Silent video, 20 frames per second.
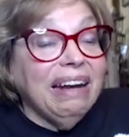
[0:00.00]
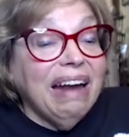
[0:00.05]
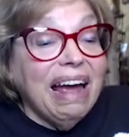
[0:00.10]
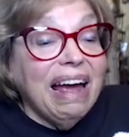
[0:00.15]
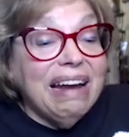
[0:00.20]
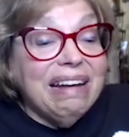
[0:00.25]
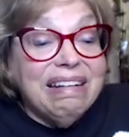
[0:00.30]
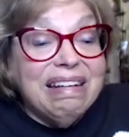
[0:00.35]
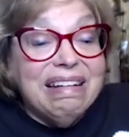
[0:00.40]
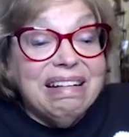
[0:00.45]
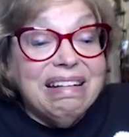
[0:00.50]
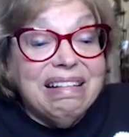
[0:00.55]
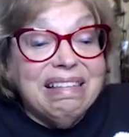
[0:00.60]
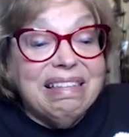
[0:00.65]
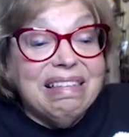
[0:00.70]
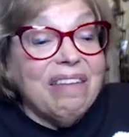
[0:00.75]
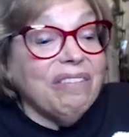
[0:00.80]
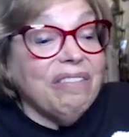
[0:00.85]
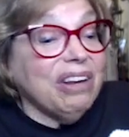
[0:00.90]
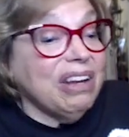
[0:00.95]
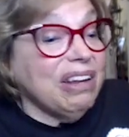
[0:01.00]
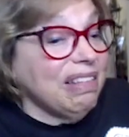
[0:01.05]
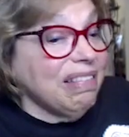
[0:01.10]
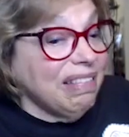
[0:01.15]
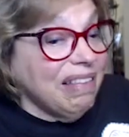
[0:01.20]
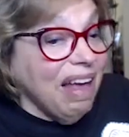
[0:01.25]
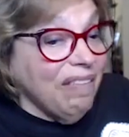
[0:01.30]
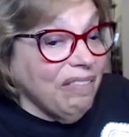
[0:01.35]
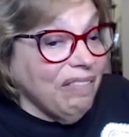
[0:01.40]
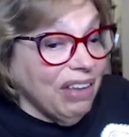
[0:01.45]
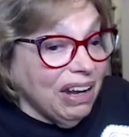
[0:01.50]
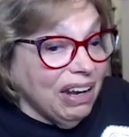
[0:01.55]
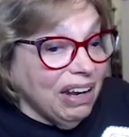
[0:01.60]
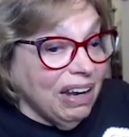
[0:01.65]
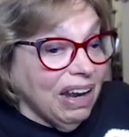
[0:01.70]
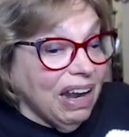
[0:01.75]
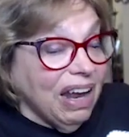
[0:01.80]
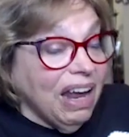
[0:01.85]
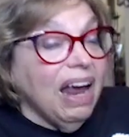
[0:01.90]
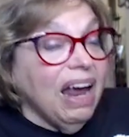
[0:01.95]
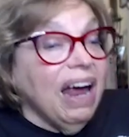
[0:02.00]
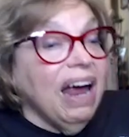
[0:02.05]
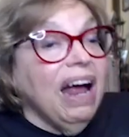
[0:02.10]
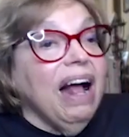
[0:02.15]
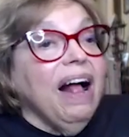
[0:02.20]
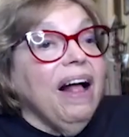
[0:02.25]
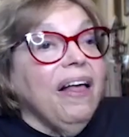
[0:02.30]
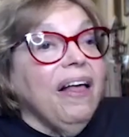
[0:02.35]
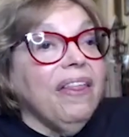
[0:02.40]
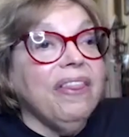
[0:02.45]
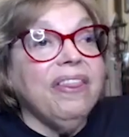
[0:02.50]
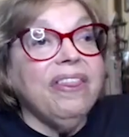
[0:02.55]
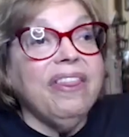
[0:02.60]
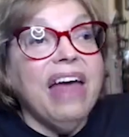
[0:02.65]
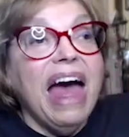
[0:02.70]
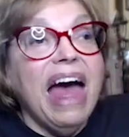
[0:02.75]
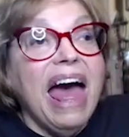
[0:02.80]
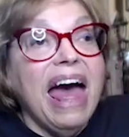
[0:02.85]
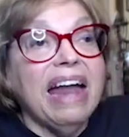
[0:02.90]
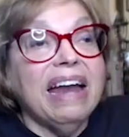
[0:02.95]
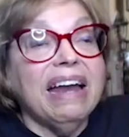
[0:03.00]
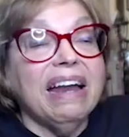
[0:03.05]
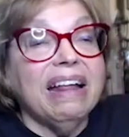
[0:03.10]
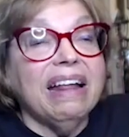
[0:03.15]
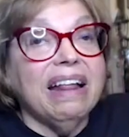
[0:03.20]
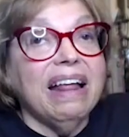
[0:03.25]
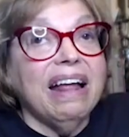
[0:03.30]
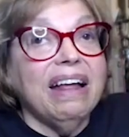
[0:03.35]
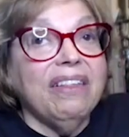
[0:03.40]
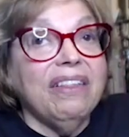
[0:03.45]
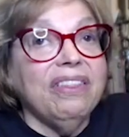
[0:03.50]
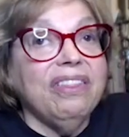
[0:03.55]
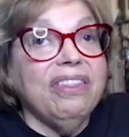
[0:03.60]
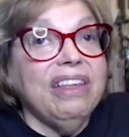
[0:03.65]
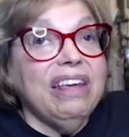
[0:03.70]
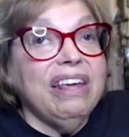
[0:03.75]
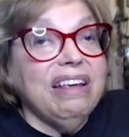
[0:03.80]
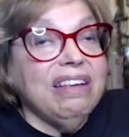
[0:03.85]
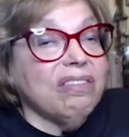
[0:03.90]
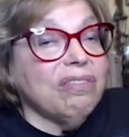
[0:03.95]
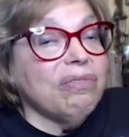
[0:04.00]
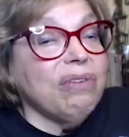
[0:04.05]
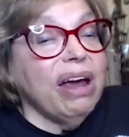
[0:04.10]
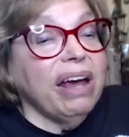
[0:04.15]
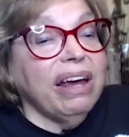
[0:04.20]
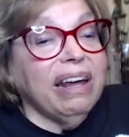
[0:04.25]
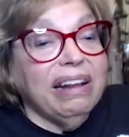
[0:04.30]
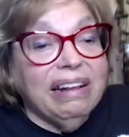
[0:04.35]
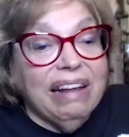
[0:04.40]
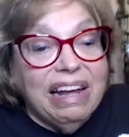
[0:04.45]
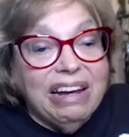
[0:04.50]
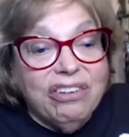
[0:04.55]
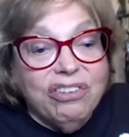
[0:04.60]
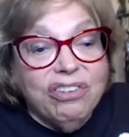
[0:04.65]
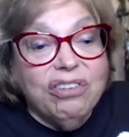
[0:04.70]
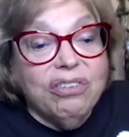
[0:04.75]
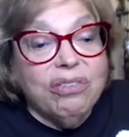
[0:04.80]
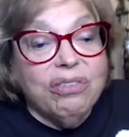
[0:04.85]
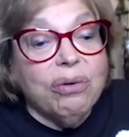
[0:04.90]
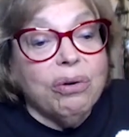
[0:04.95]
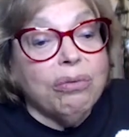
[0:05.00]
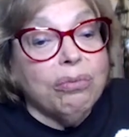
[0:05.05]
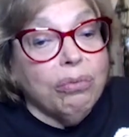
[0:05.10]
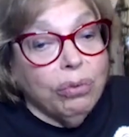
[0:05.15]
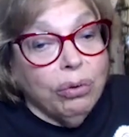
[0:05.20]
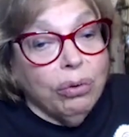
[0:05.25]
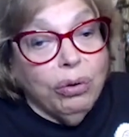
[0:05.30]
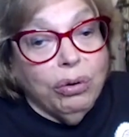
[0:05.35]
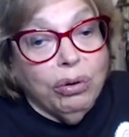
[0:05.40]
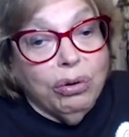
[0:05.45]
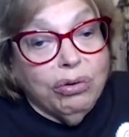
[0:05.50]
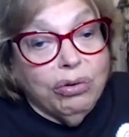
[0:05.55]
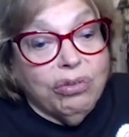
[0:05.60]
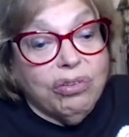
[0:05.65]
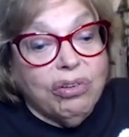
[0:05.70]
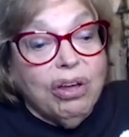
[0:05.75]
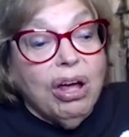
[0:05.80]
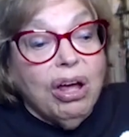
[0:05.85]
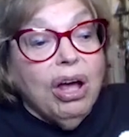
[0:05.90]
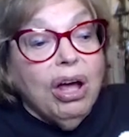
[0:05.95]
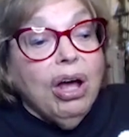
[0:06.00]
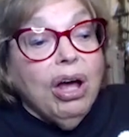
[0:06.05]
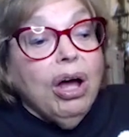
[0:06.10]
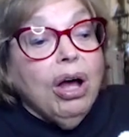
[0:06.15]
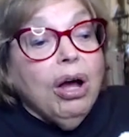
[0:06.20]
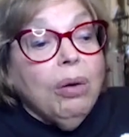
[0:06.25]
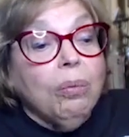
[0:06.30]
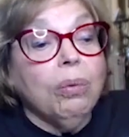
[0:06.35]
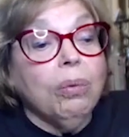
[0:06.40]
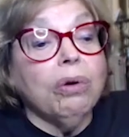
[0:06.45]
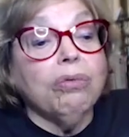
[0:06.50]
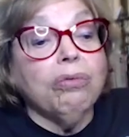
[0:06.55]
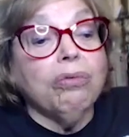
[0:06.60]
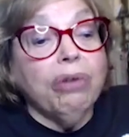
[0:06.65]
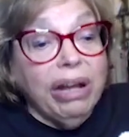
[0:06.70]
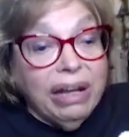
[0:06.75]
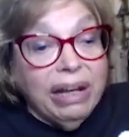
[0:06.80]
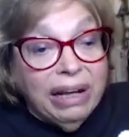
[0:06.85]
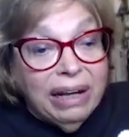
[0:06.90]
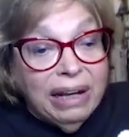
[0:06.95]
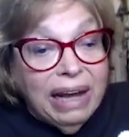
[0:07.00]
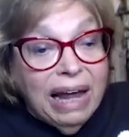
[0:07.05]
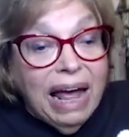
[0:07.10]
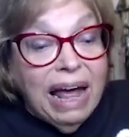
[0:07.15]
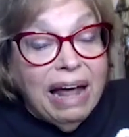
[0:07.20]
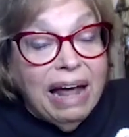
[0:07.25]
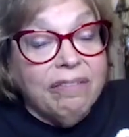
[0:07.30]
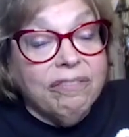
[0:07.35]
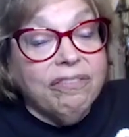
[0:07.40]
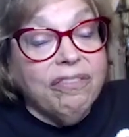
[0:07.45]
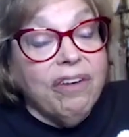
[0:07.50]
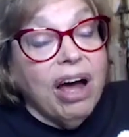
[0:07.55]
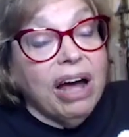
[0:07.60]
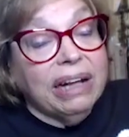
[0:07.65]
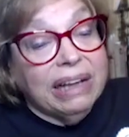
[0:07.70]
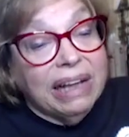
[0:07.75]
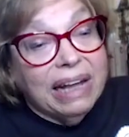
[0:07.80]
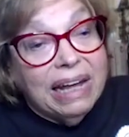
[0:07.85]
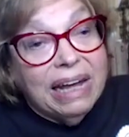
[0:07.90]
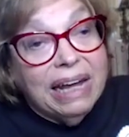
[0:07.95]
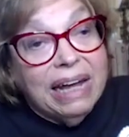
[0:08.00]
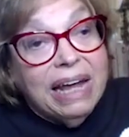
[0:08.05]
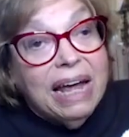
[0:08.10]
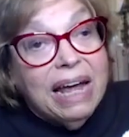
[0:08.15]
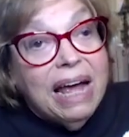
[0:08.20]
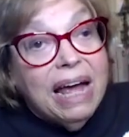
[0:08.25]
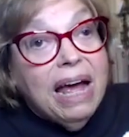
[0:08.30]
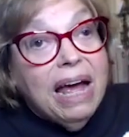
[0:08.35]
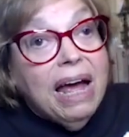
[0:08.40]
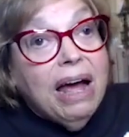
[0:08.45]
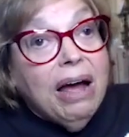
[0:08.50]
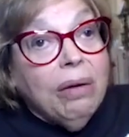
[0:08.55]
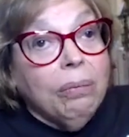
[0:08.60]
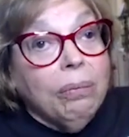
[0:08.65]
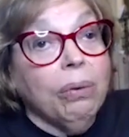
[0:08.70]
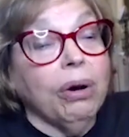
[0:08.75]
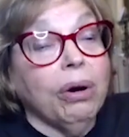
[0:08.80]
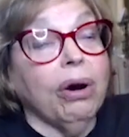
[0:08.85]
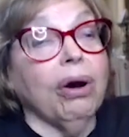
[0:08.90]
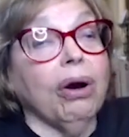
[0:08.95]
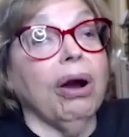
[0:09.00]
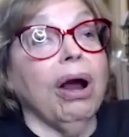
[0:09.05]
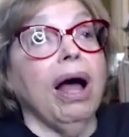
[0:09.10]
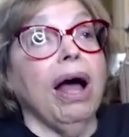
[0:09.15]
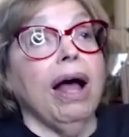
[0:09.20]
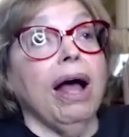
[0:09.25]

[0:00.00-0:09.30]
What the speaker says: and 1977 that these regulations or rules were written and finally were